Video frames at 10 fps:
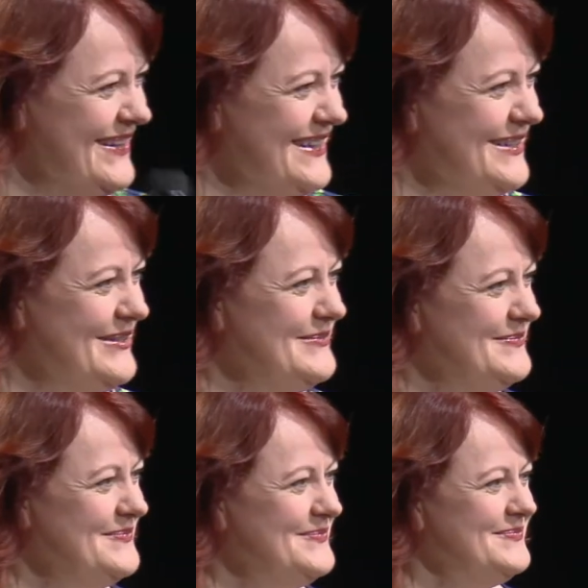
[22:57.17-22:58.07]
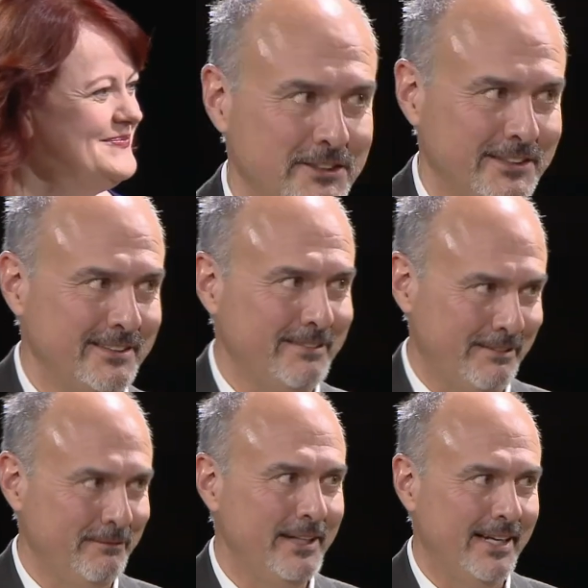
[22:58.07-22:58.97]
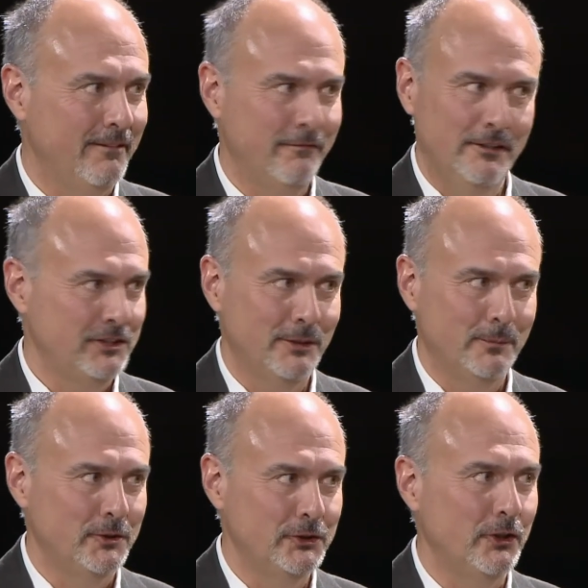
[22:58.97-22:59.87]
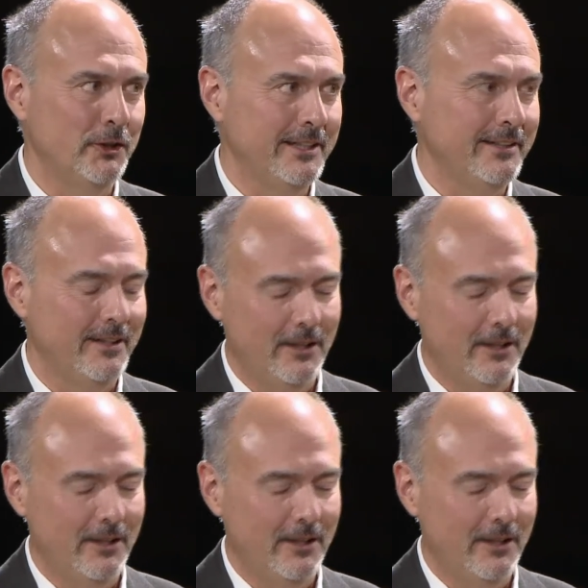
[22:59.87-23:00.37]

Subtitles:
actually, it's very interesting. We had a very similar journey